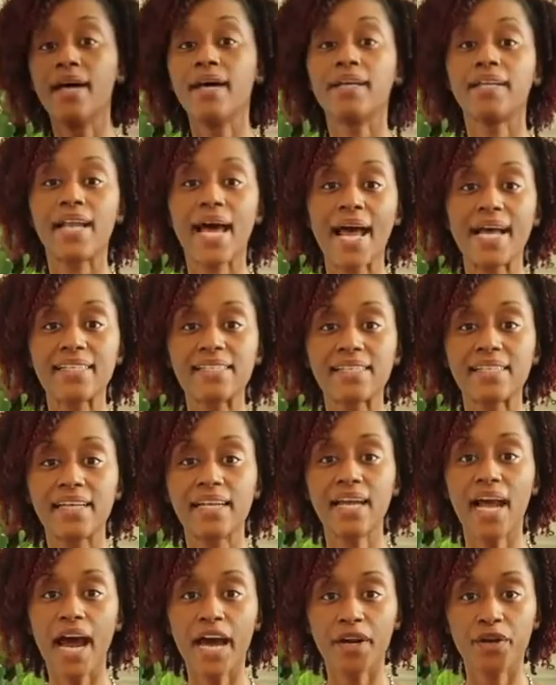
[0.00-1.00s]

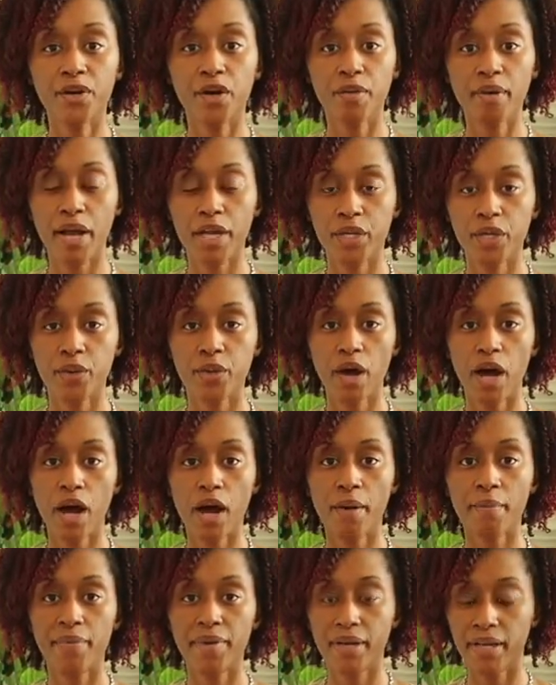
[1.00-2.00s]
Lastly, I don't know about you
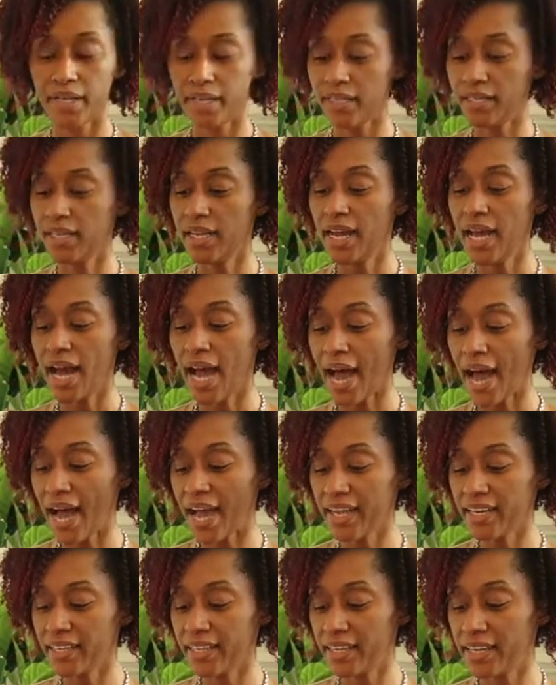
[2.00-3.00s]
all, but
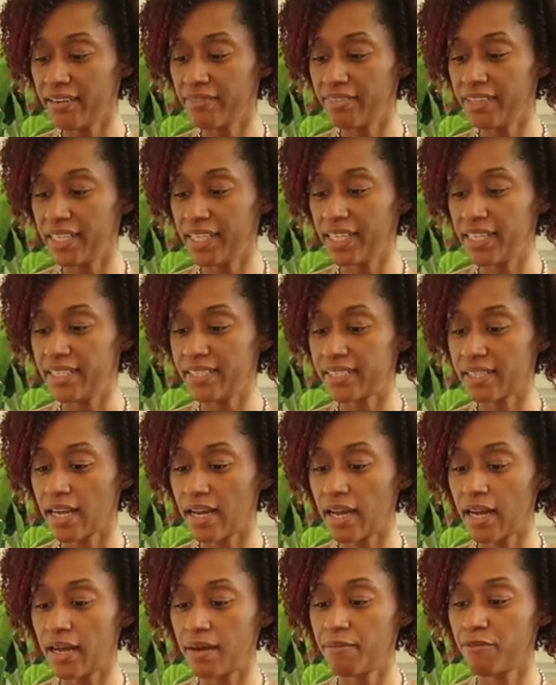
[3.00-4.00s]
I love these
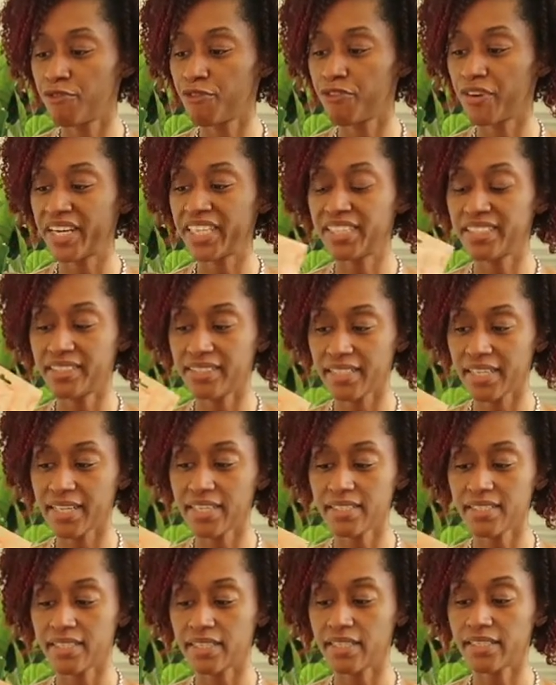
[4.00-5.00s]
um, fresh
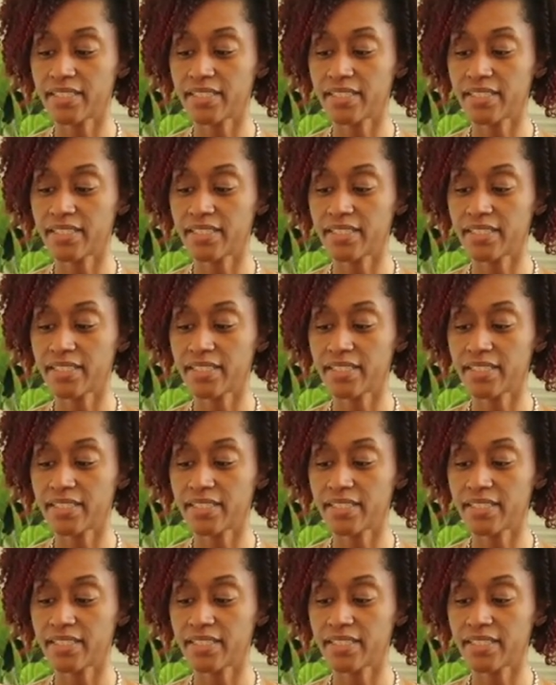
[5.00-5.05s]
scents.